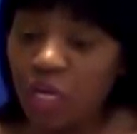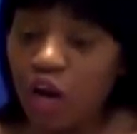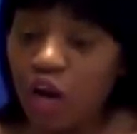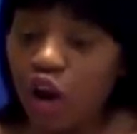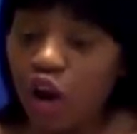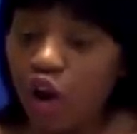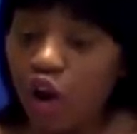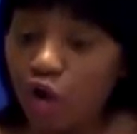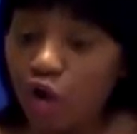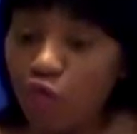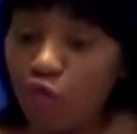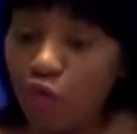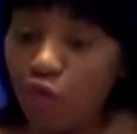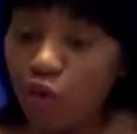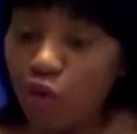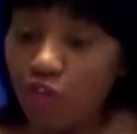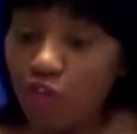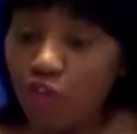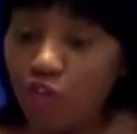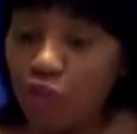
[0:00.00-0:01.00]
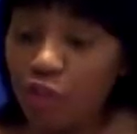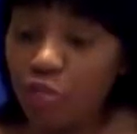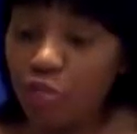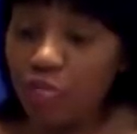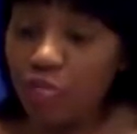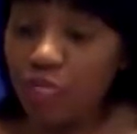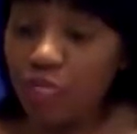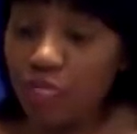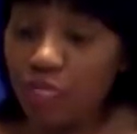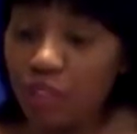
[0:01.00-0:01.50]
Hold for a few
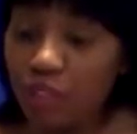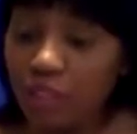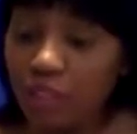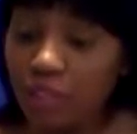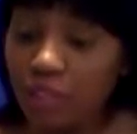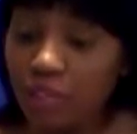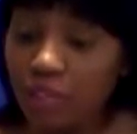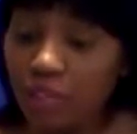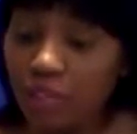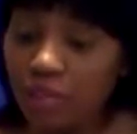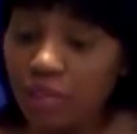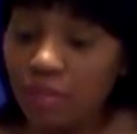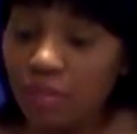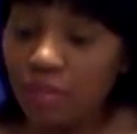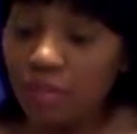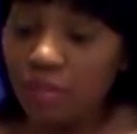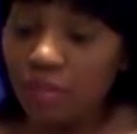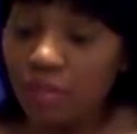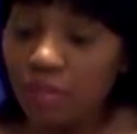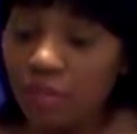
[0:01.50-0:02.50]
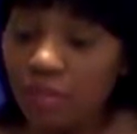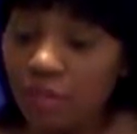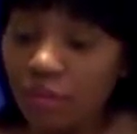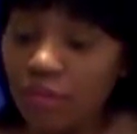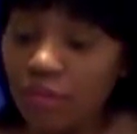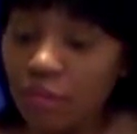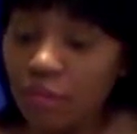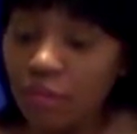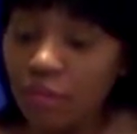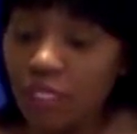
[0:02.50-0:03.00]
minutes, a
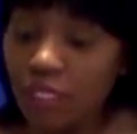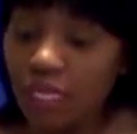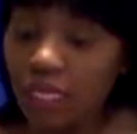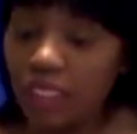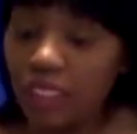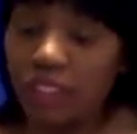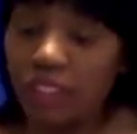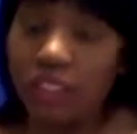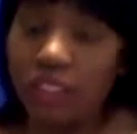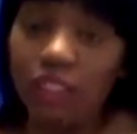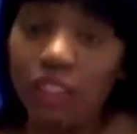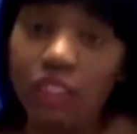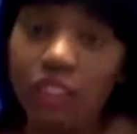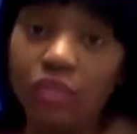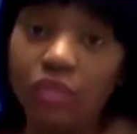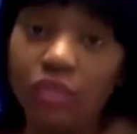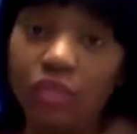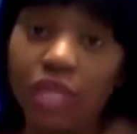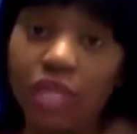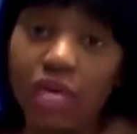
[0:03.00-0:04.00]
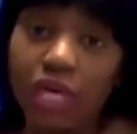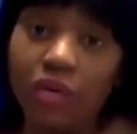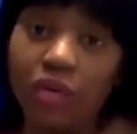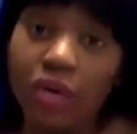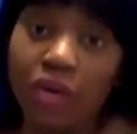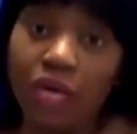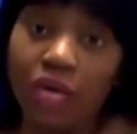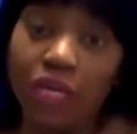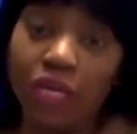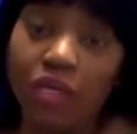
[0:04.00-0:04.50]
few seconds until nail
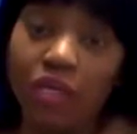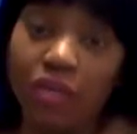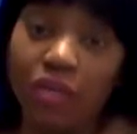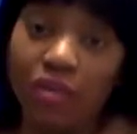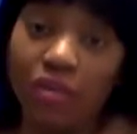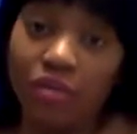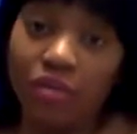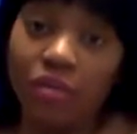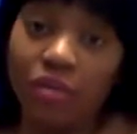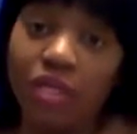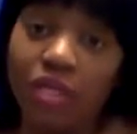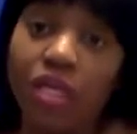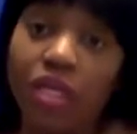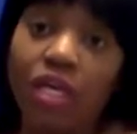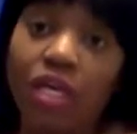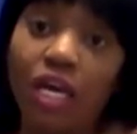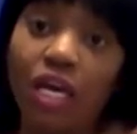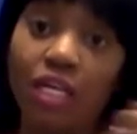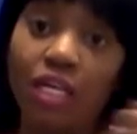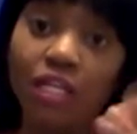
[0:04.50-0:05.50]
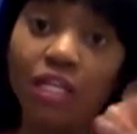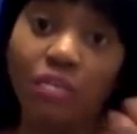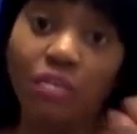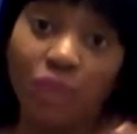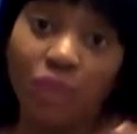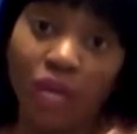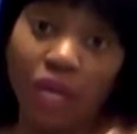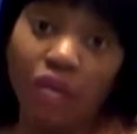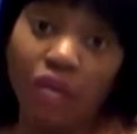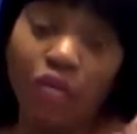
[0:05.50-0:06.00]
adheres. And that's what
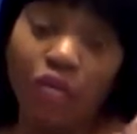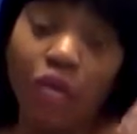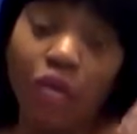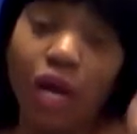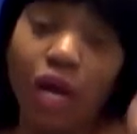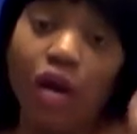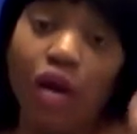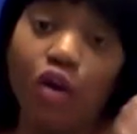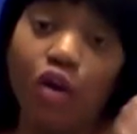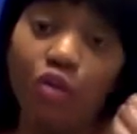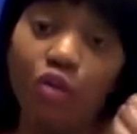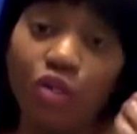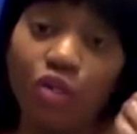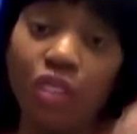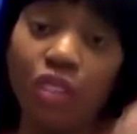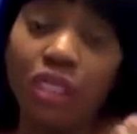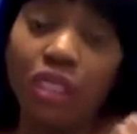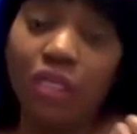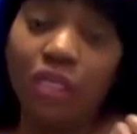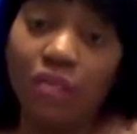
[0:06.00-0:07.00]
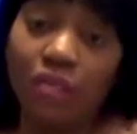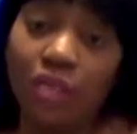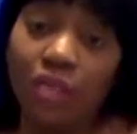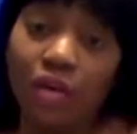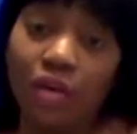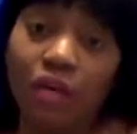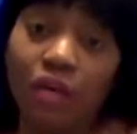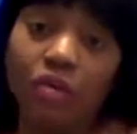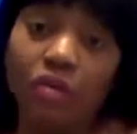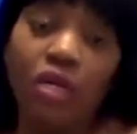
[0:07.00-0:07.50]
I do. I hold the nail
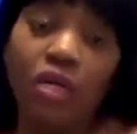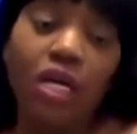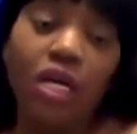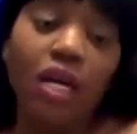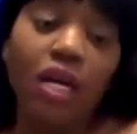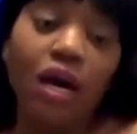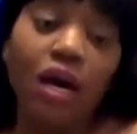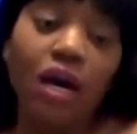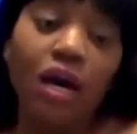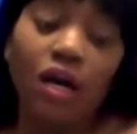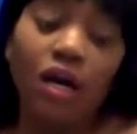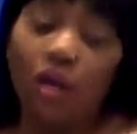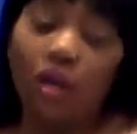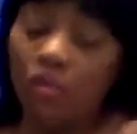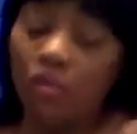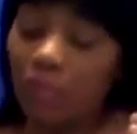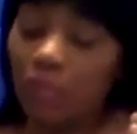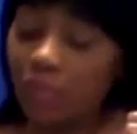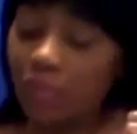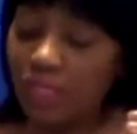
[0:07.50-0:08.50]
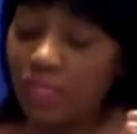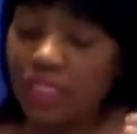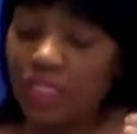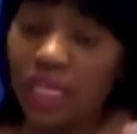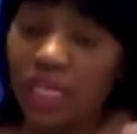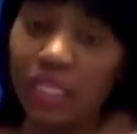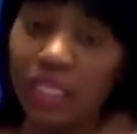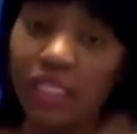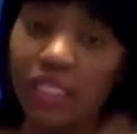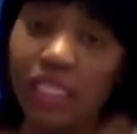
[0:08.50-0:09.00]
down. Let me
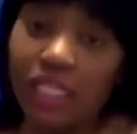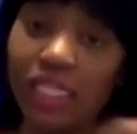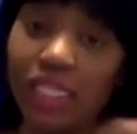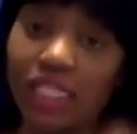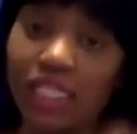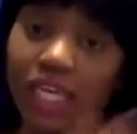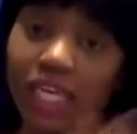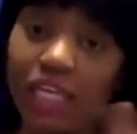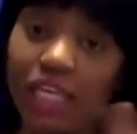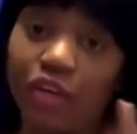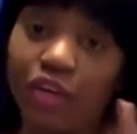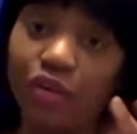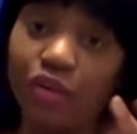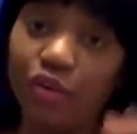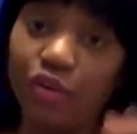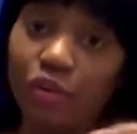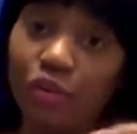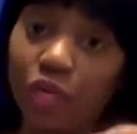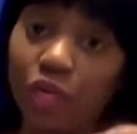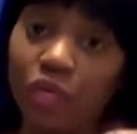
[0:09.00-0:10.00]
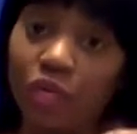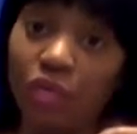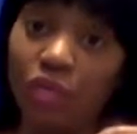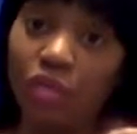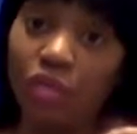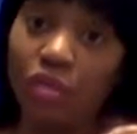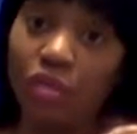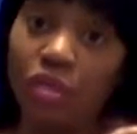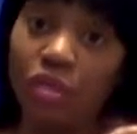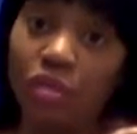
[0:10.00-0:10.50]
say this. They said don't do it
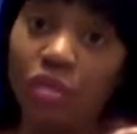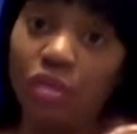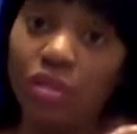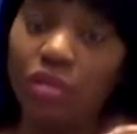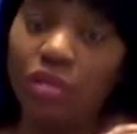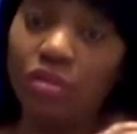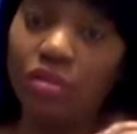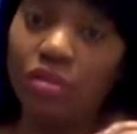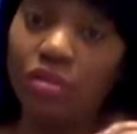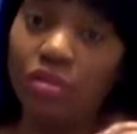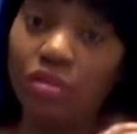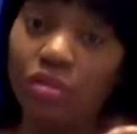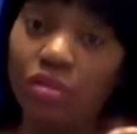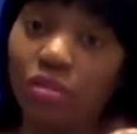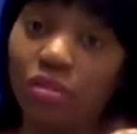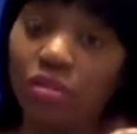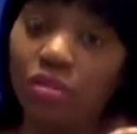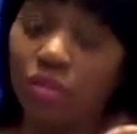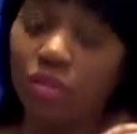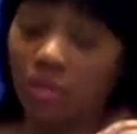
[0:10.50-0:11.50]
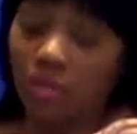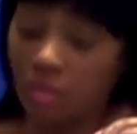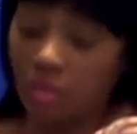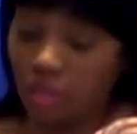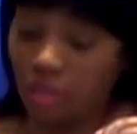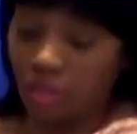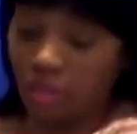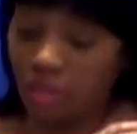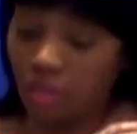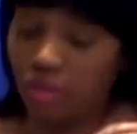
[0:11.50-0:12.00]
close to the
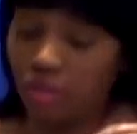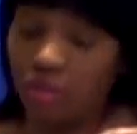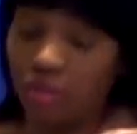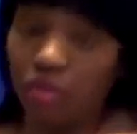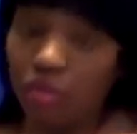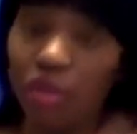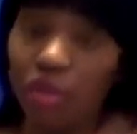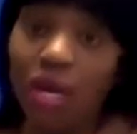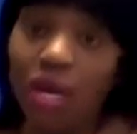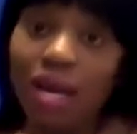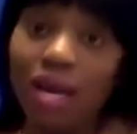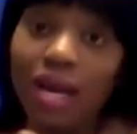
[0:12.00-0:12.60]
cuticle.